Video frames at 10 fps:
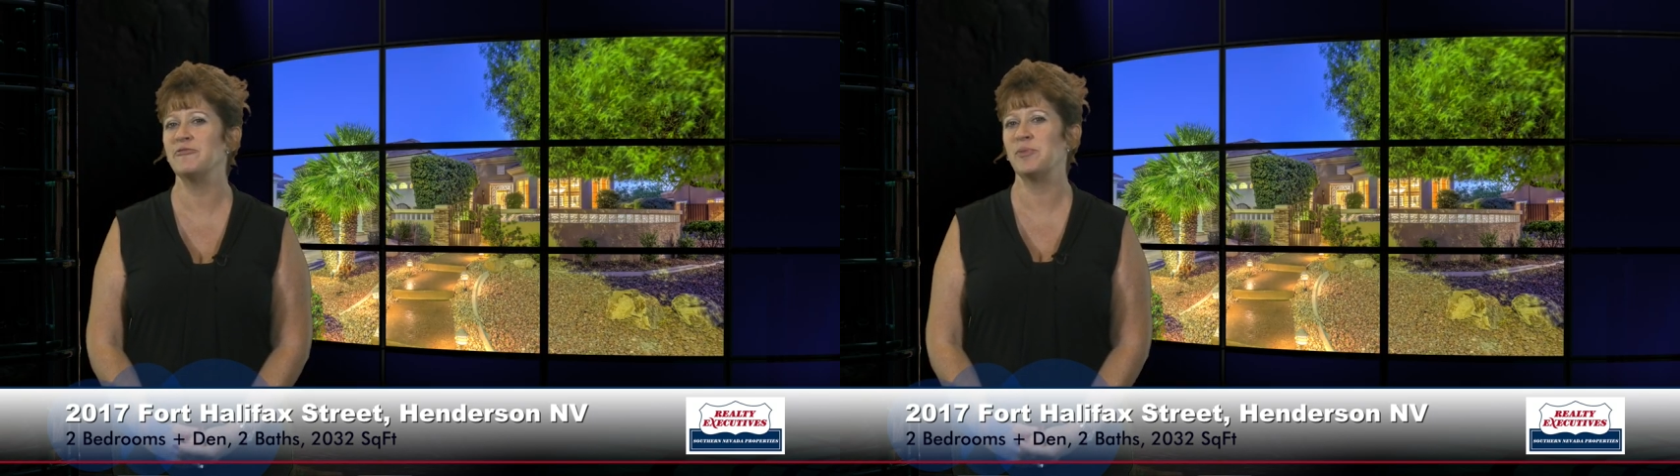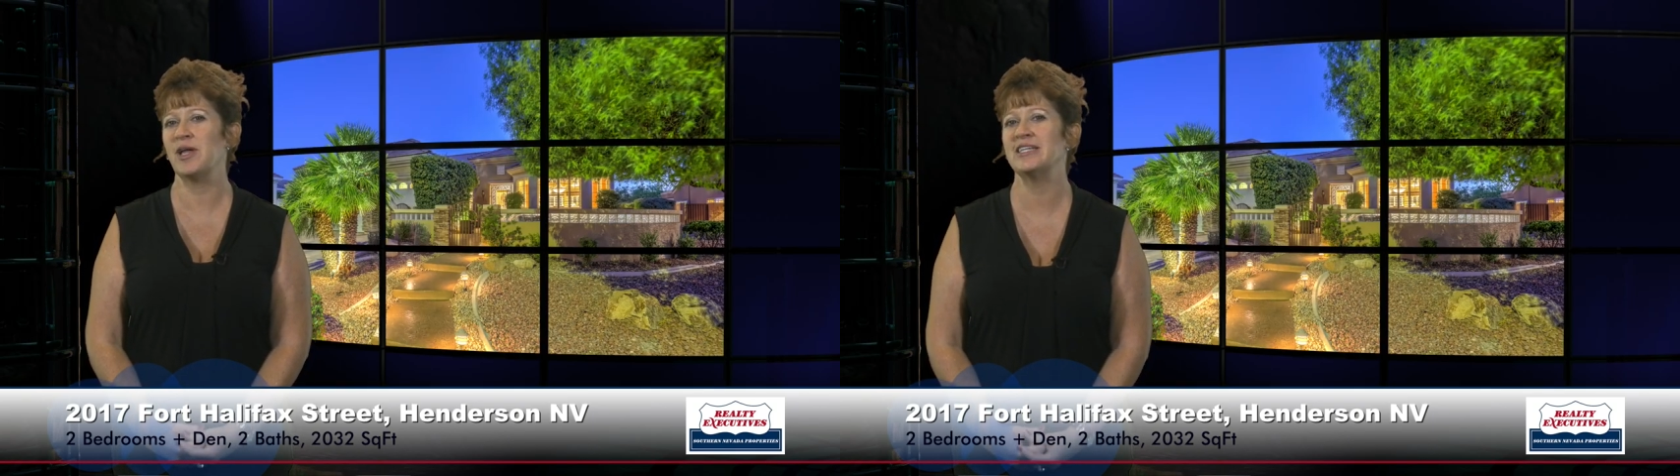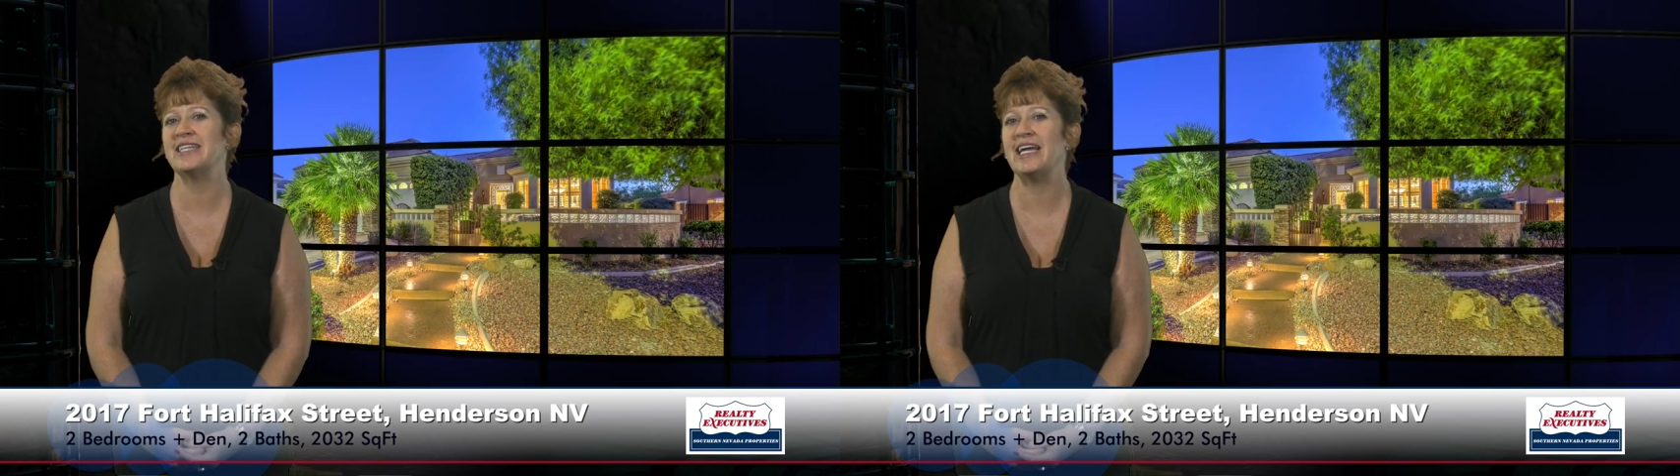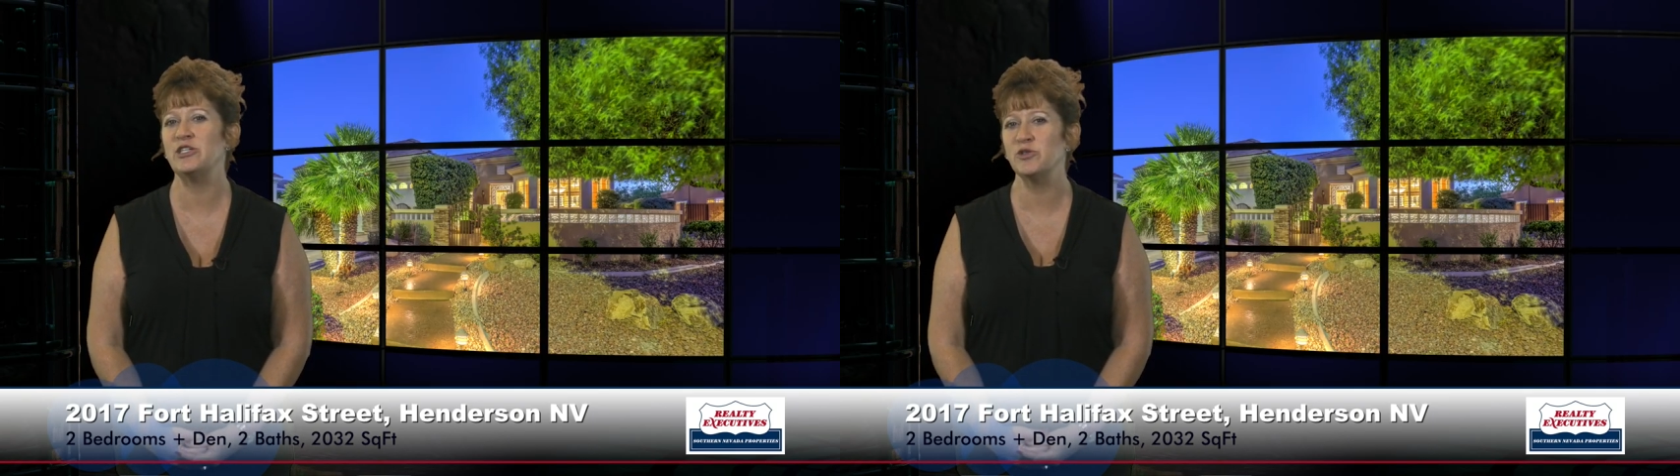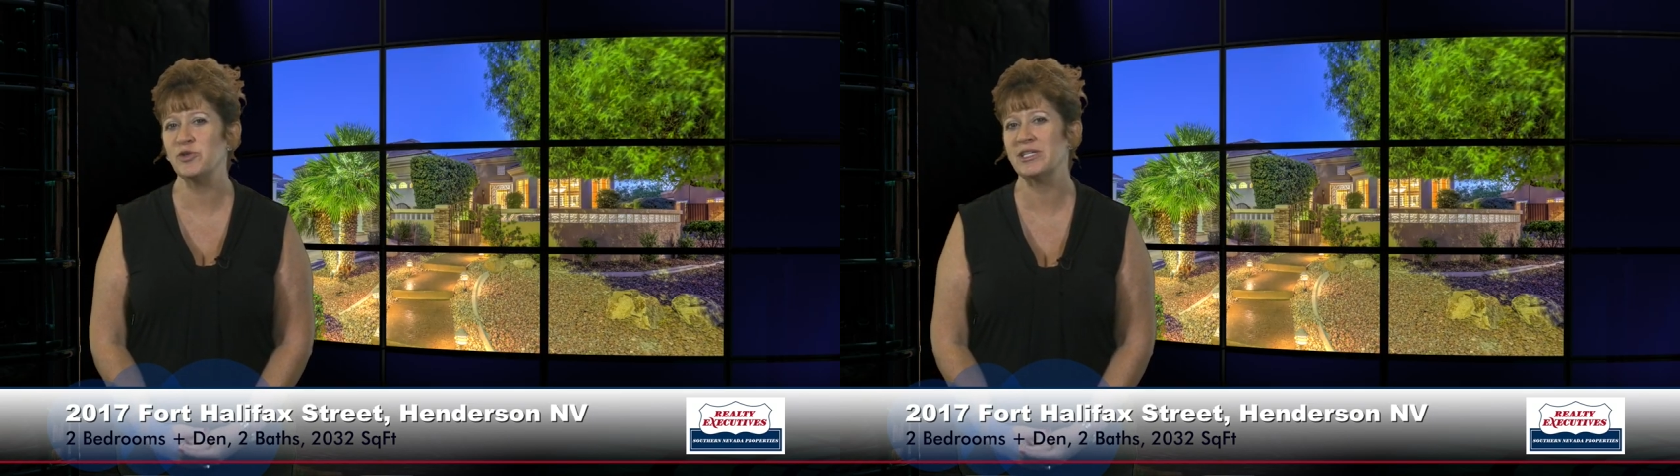plus age
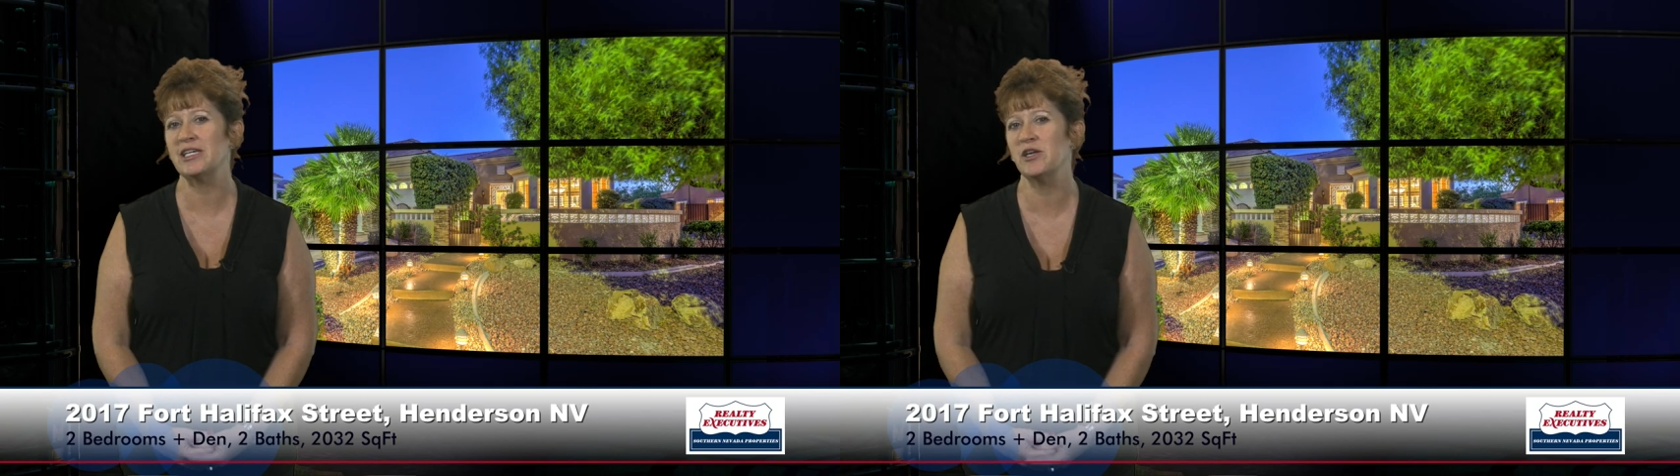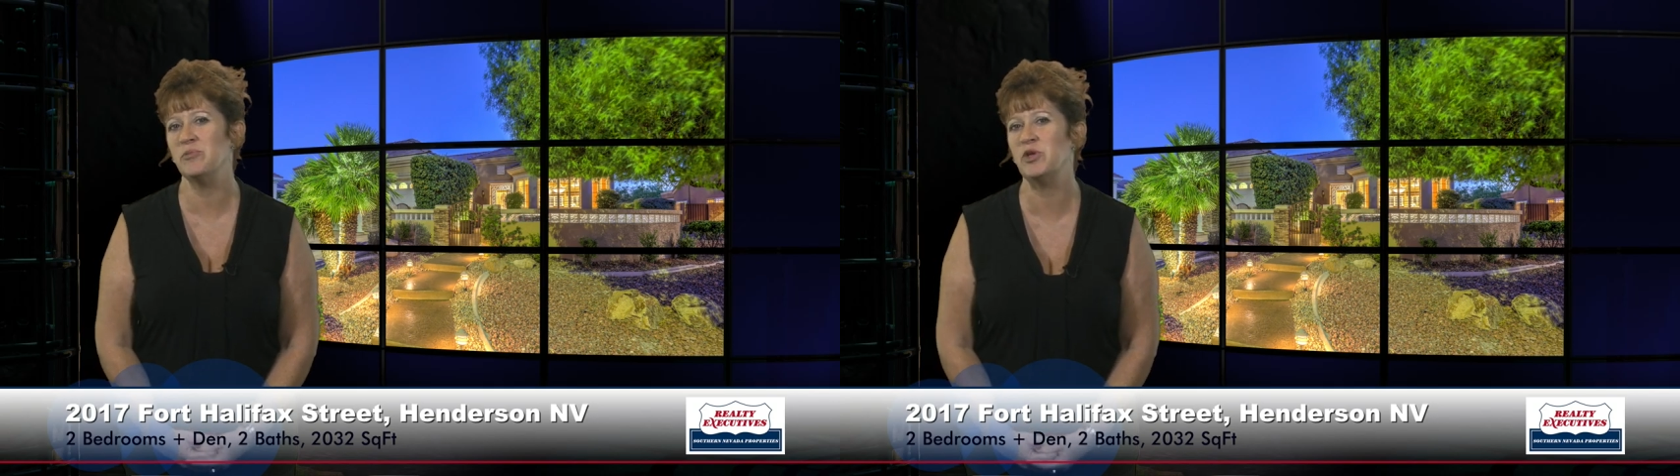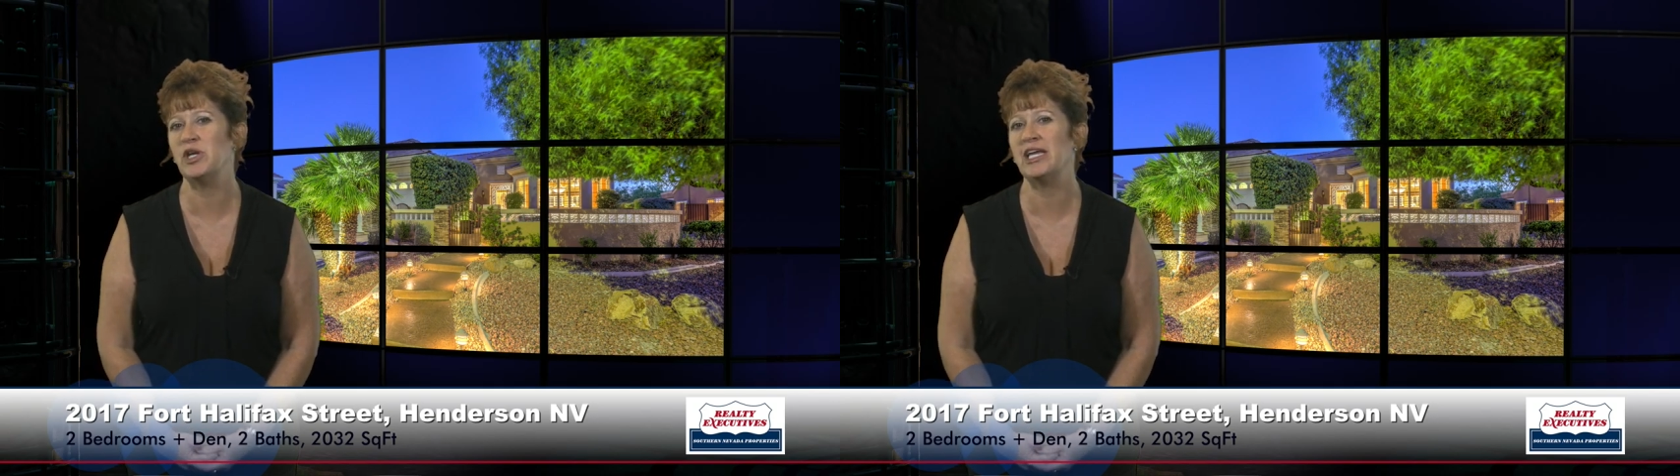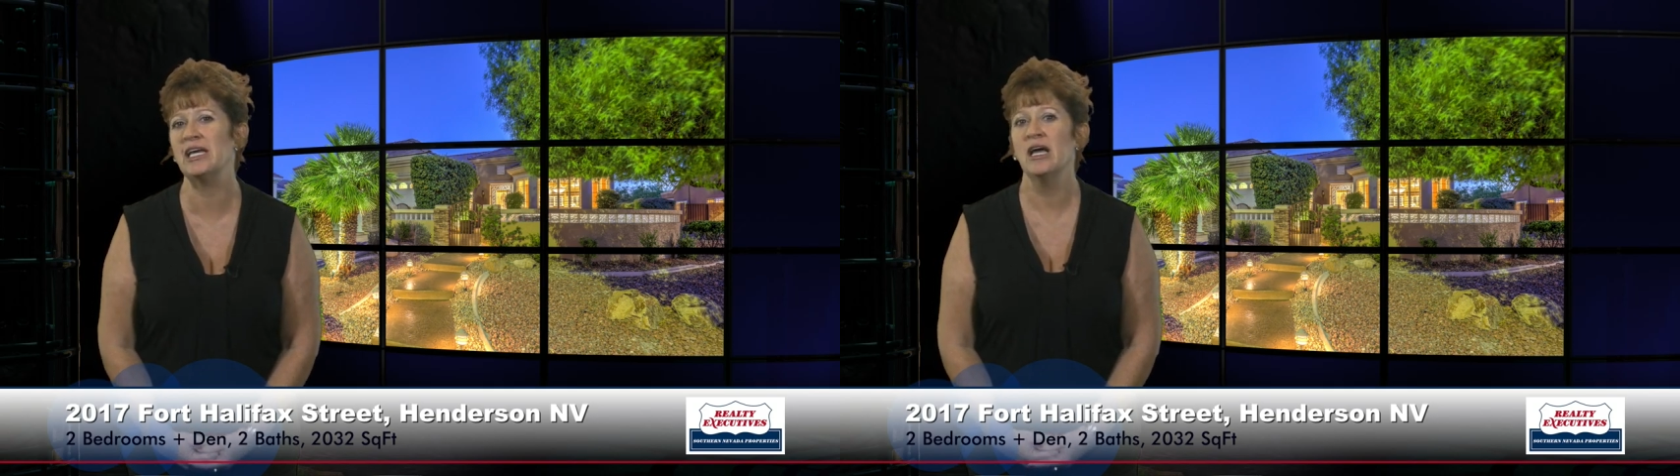restricted community